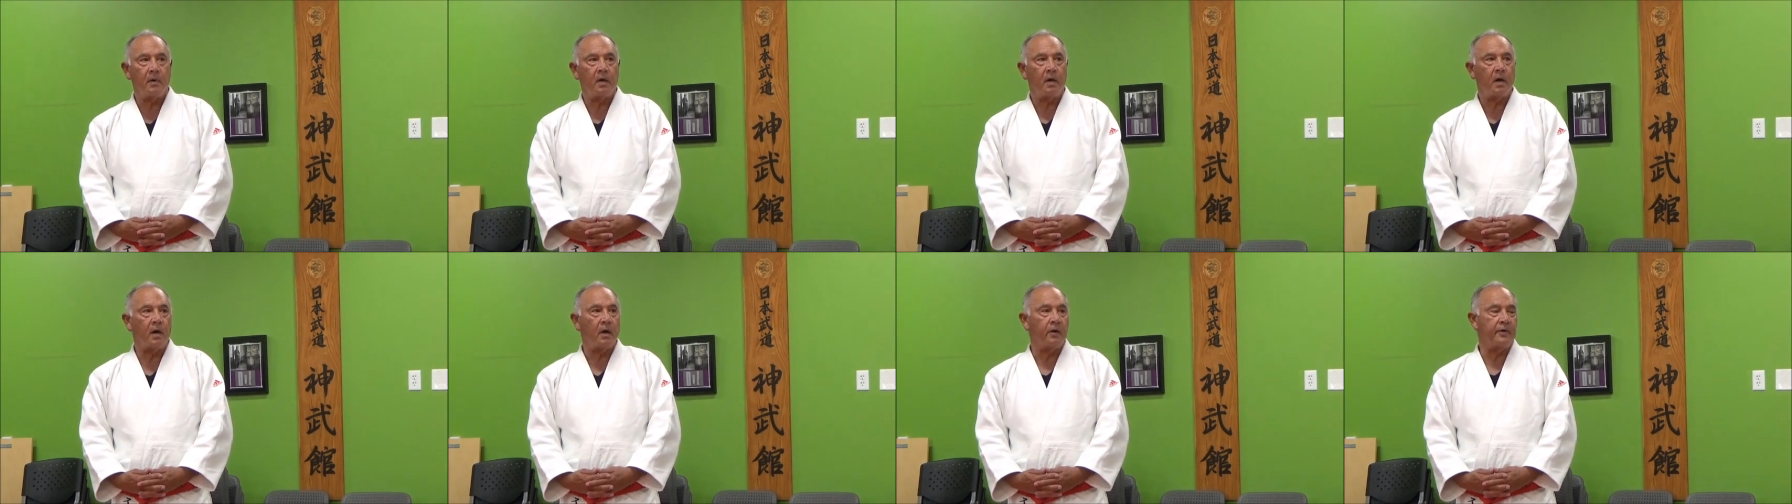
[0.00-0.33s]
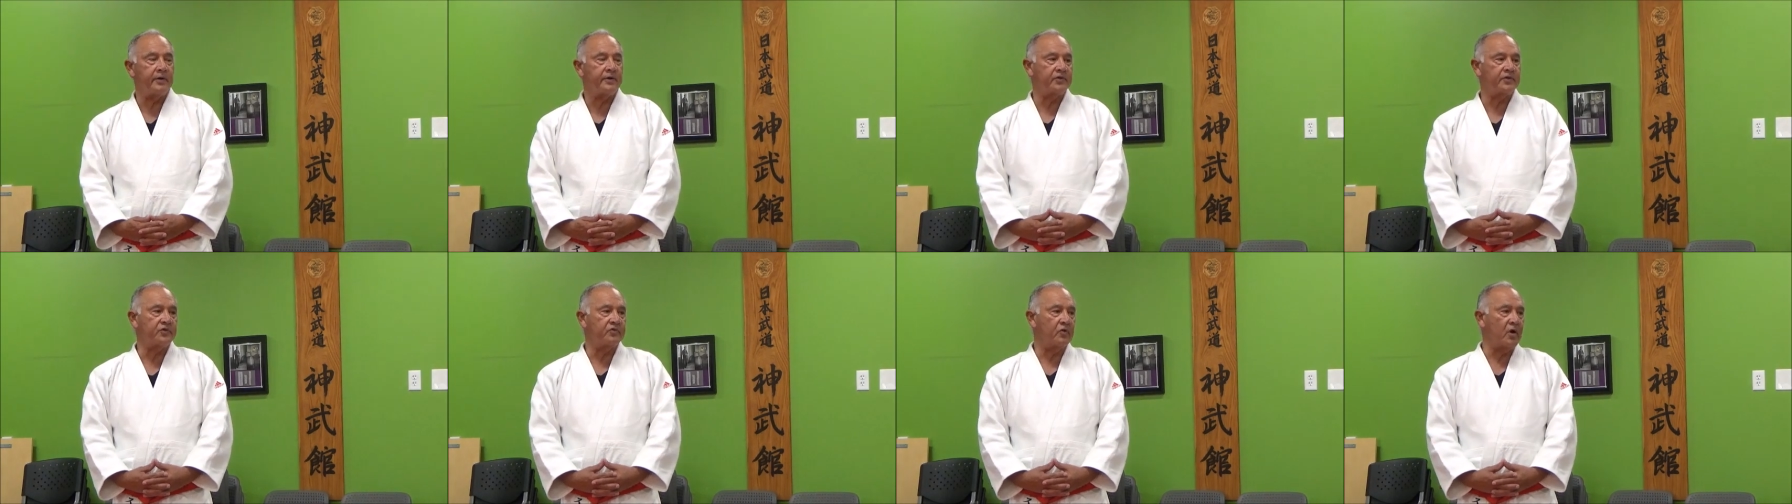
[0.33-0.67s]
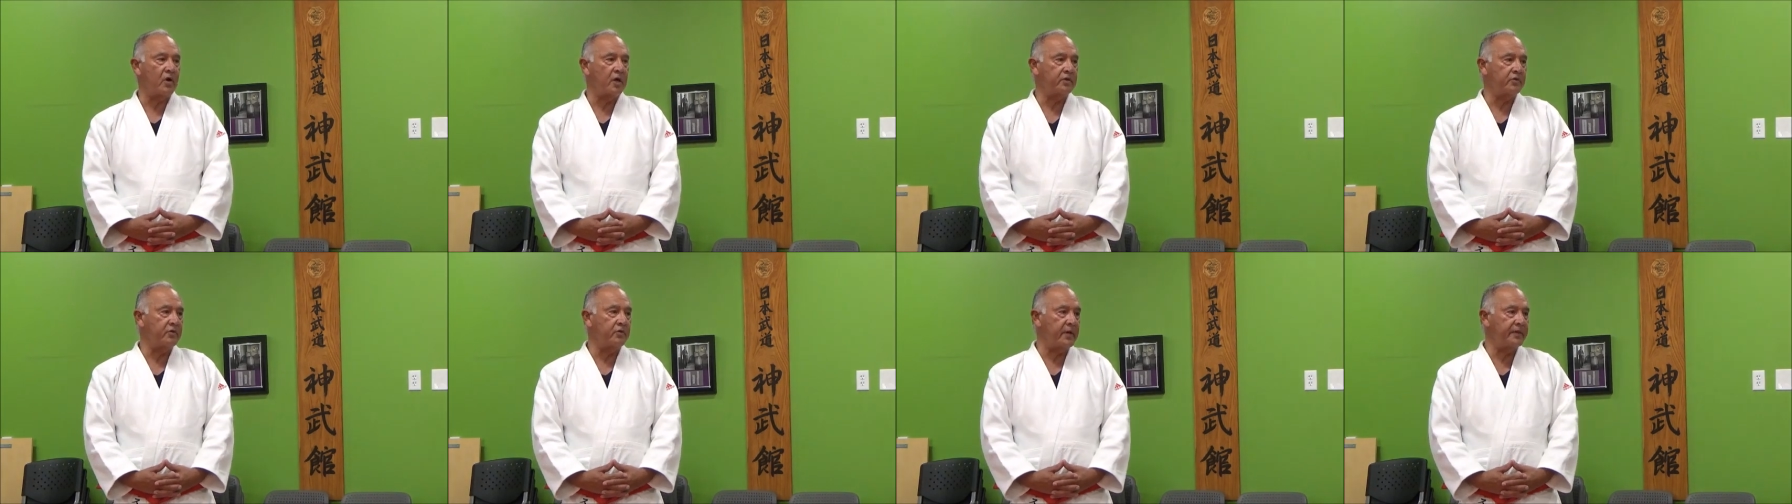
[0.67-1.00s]
Our
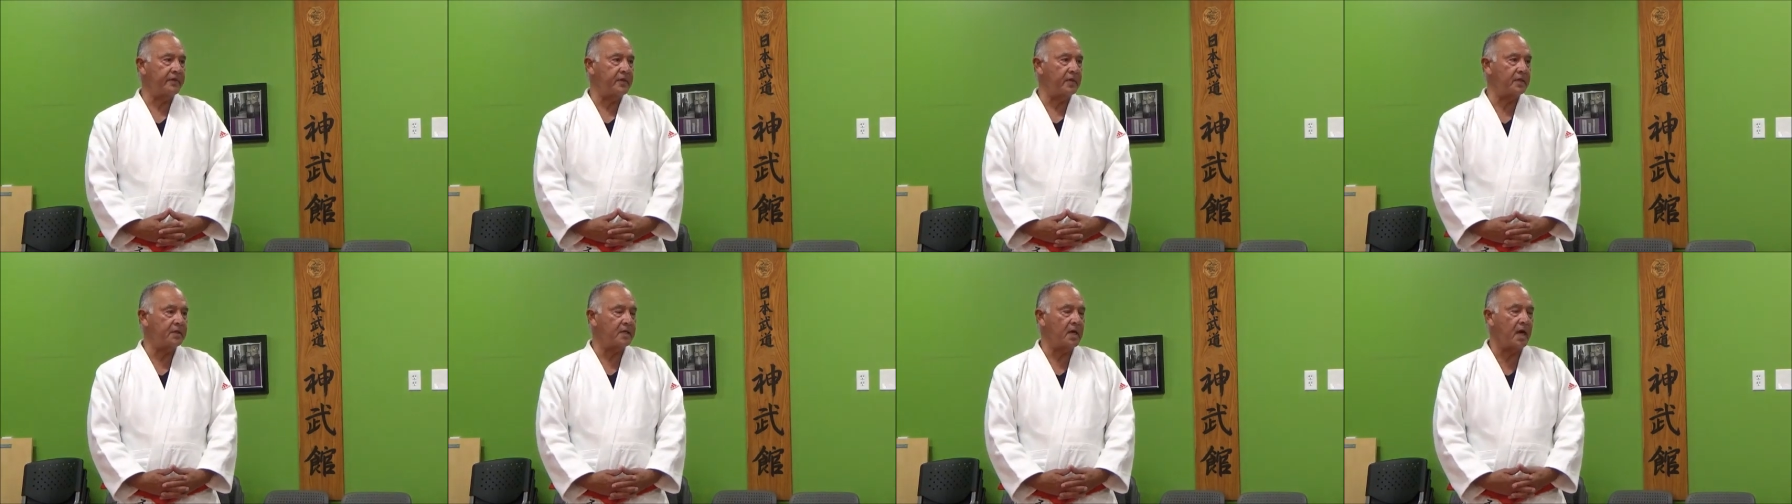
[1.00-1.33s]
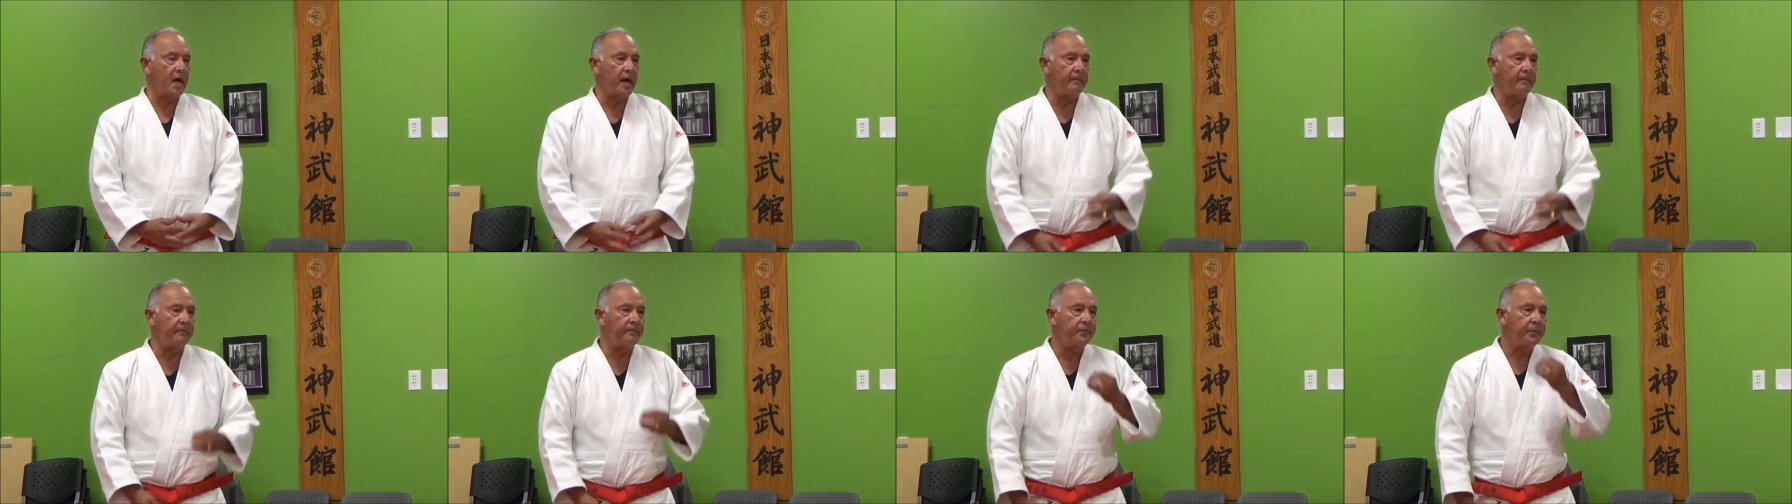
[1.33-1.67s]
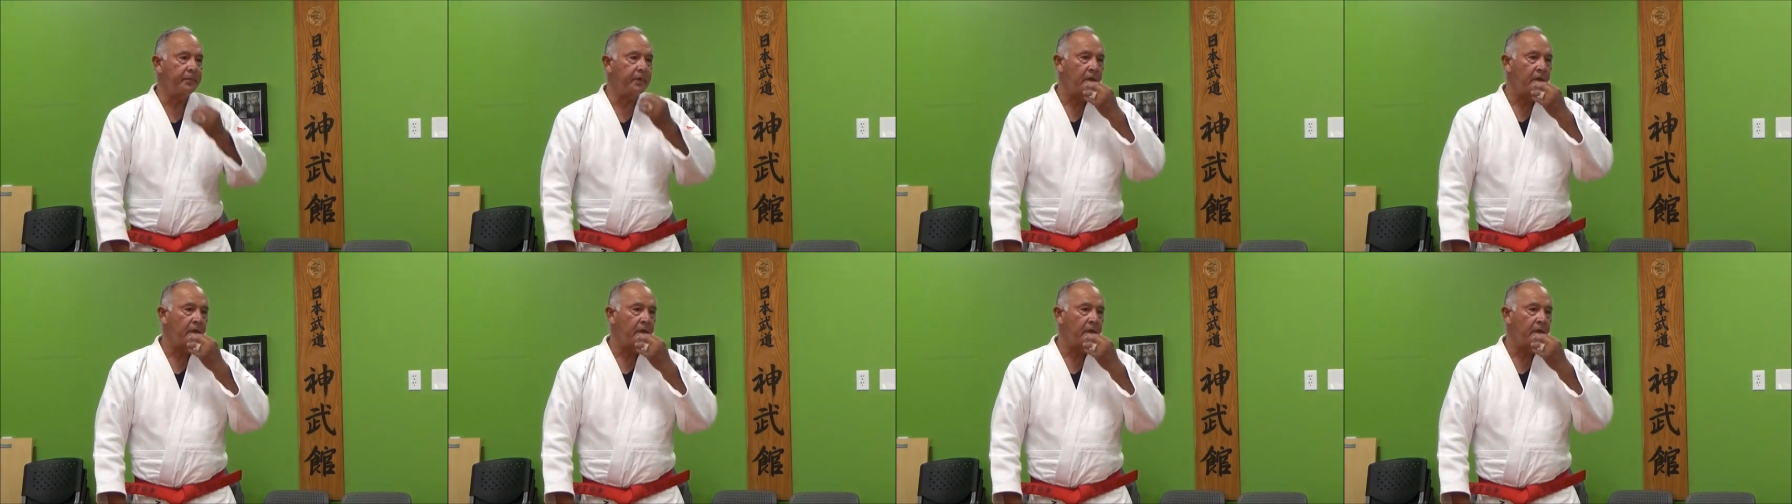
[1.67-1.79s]
instructor at the time,